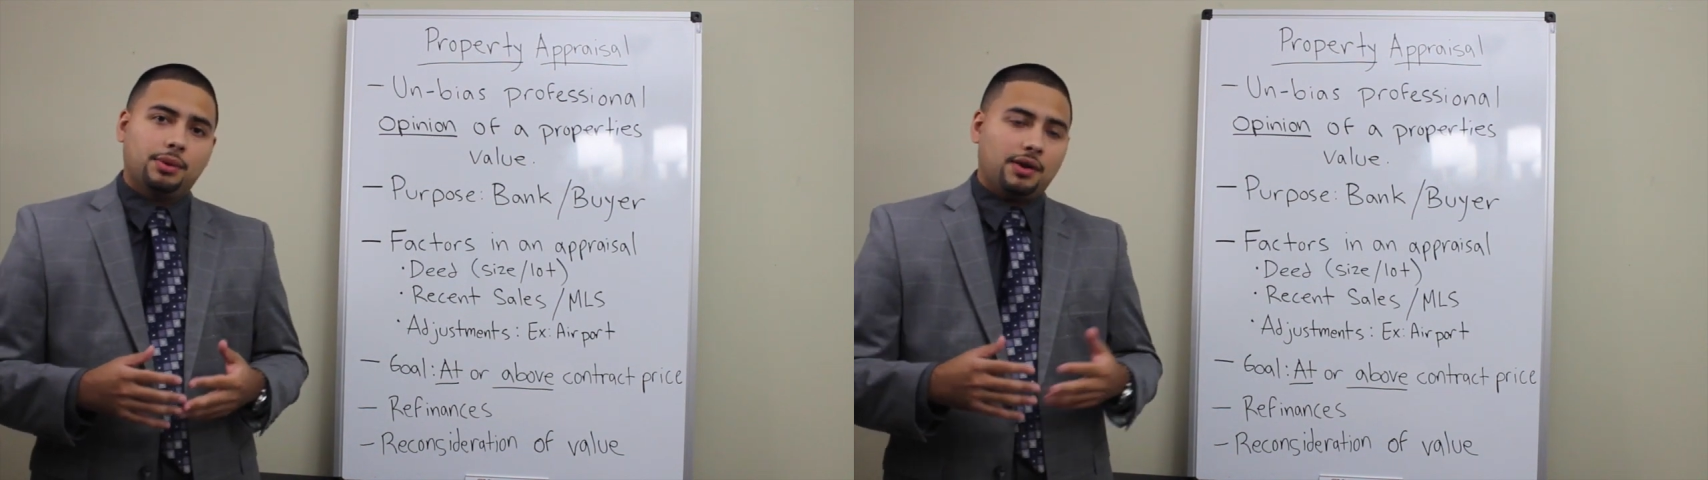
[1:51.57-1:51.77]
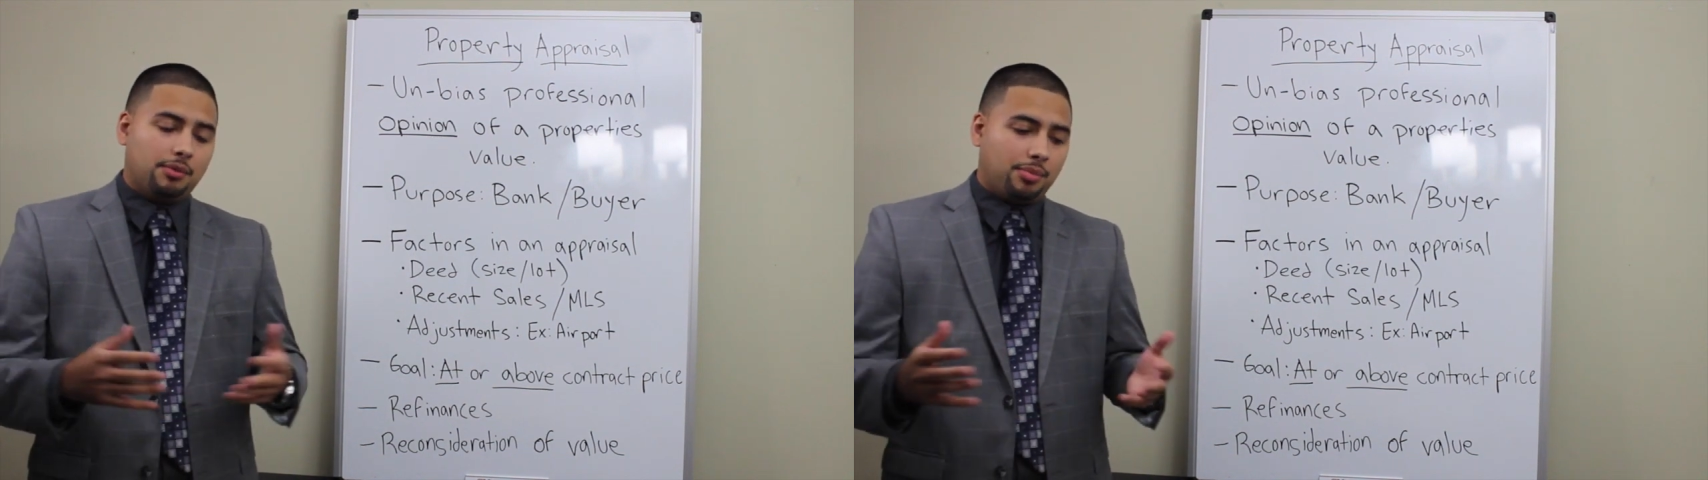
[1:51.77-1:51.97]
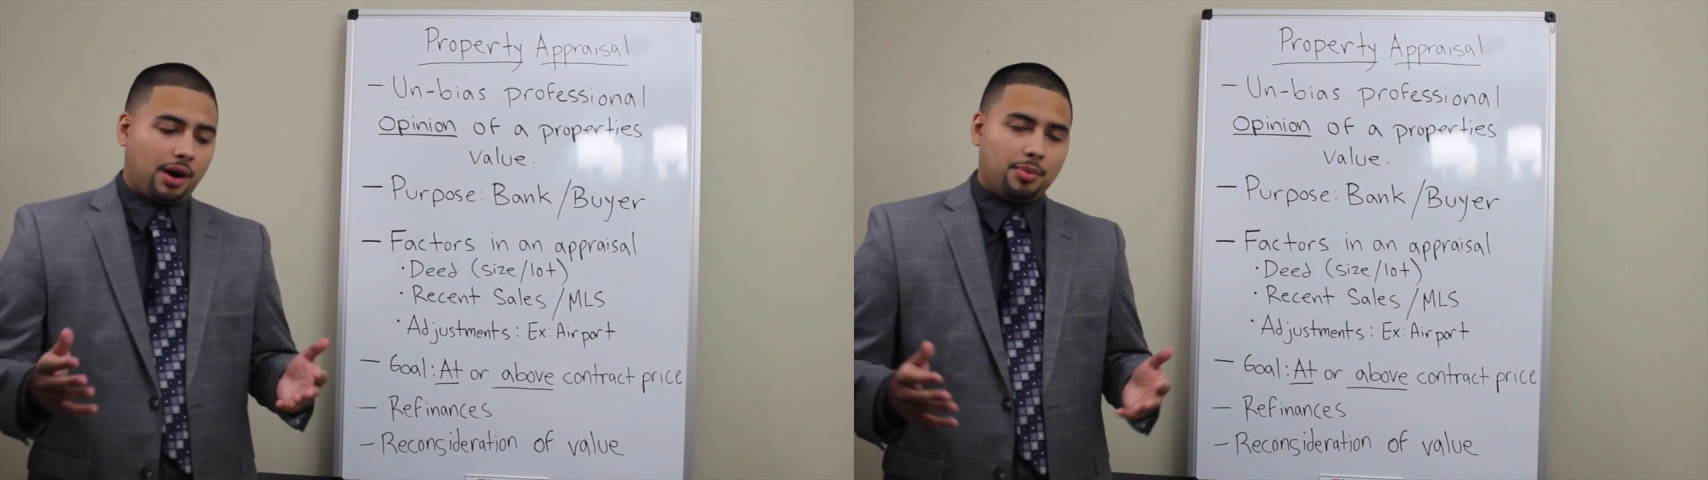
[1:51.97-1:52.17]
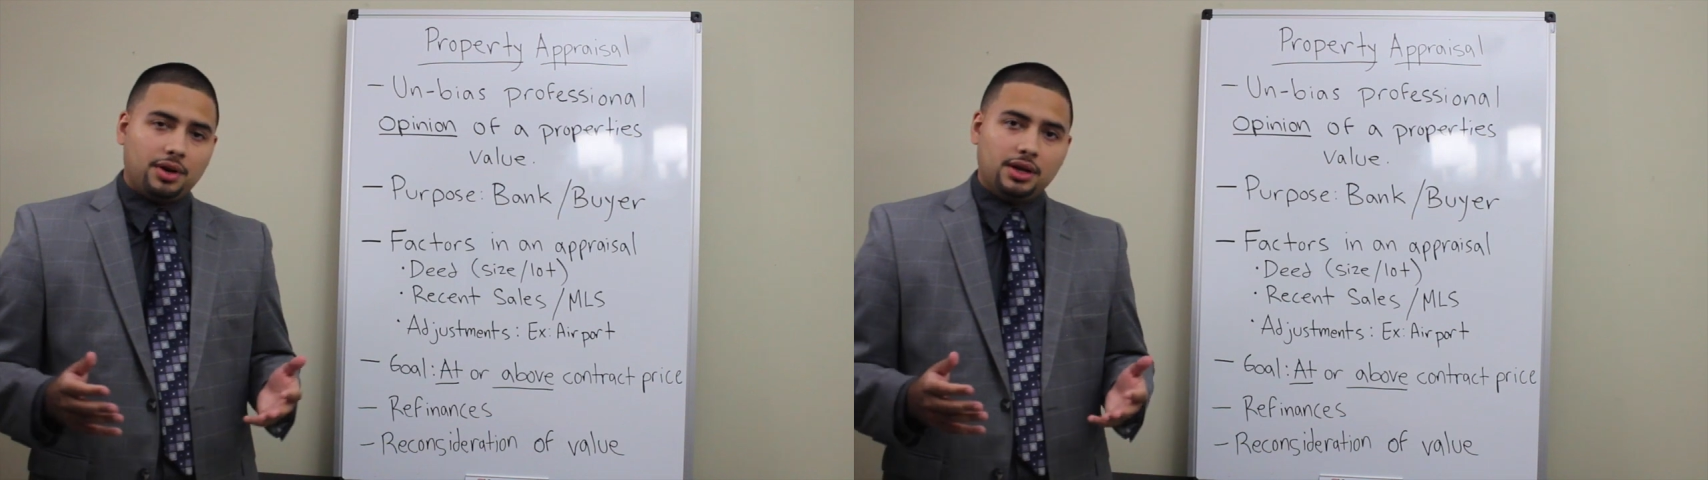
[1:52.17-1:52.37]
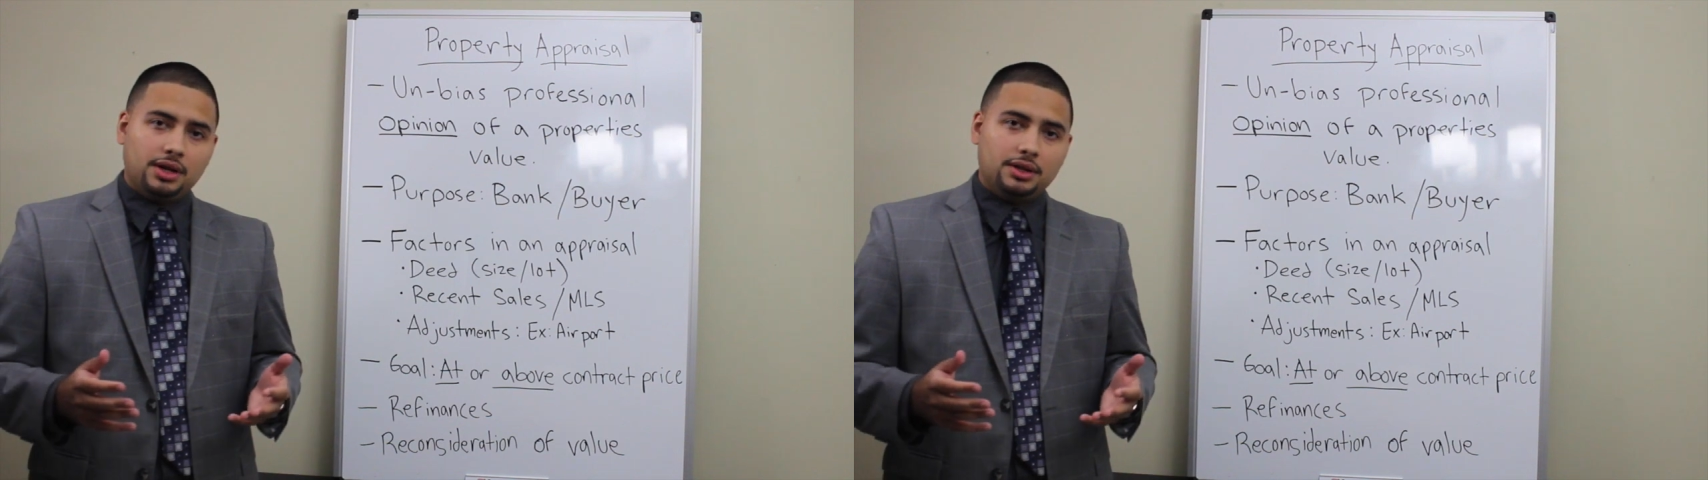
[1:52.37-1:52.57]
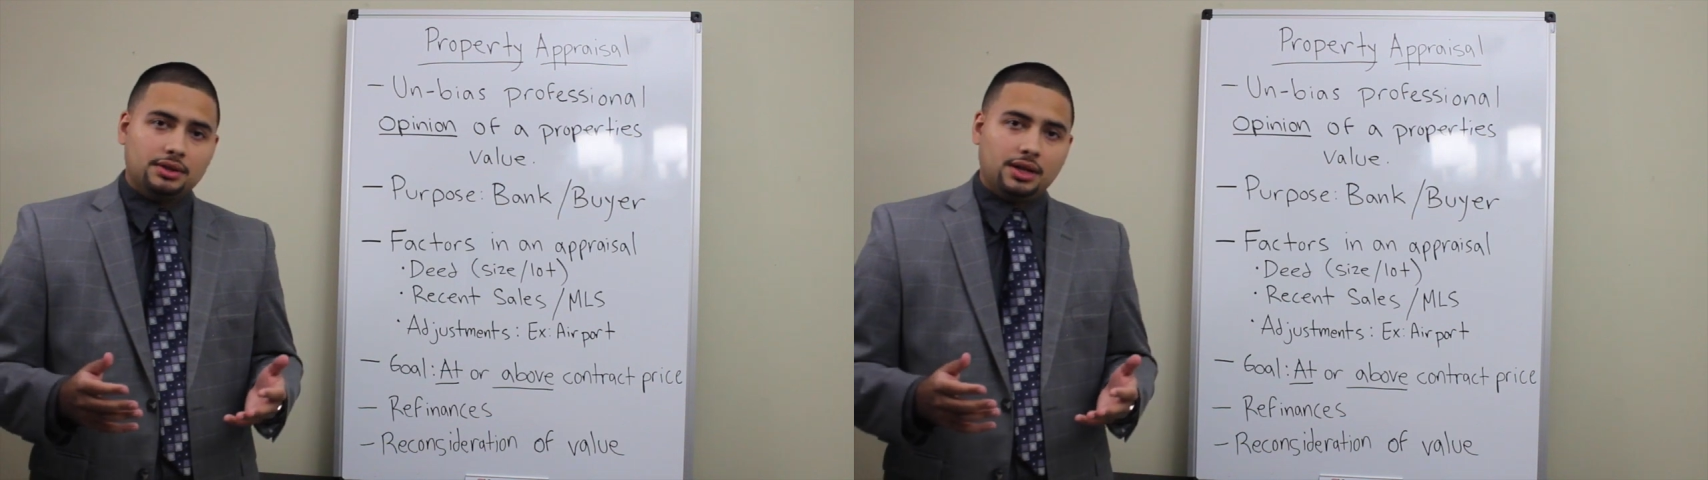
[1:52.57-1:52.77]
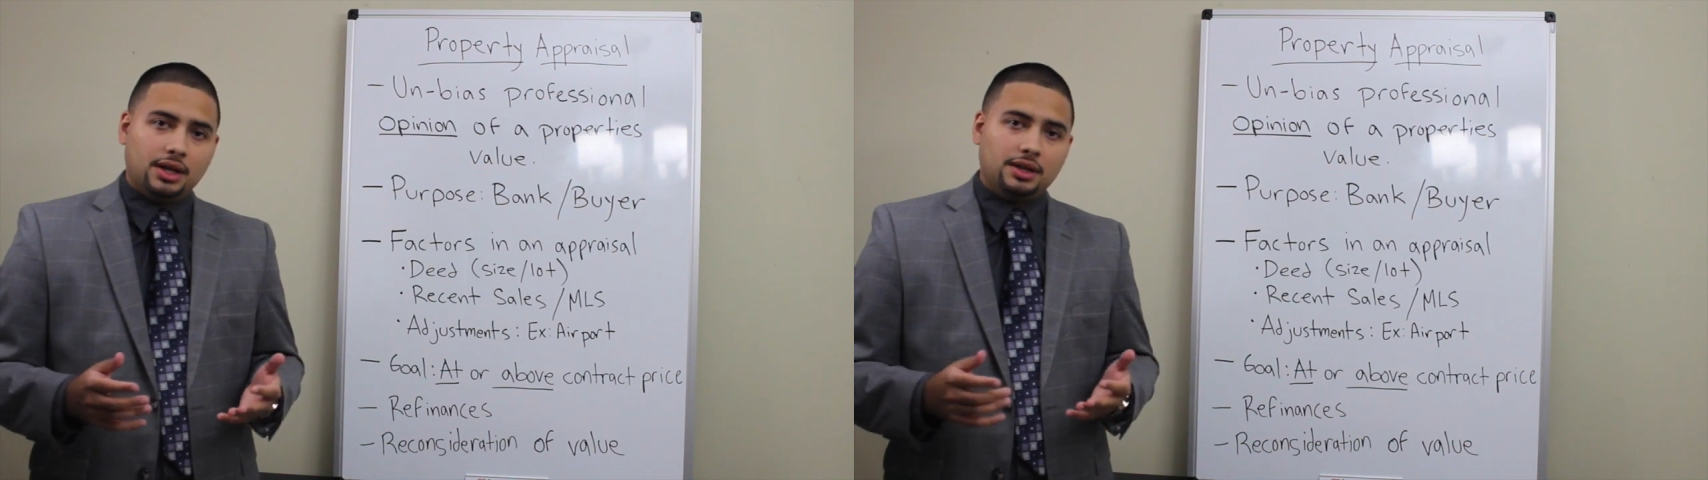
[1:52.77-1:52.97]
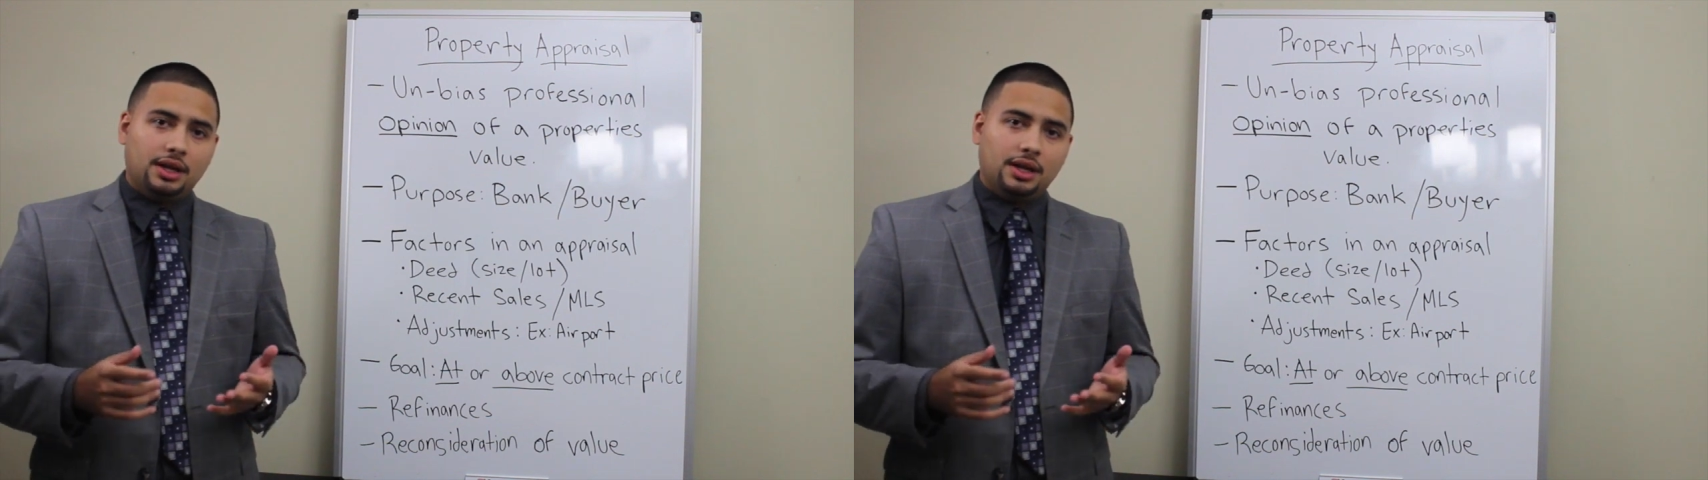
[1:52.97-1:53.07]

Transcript: whatever property it is.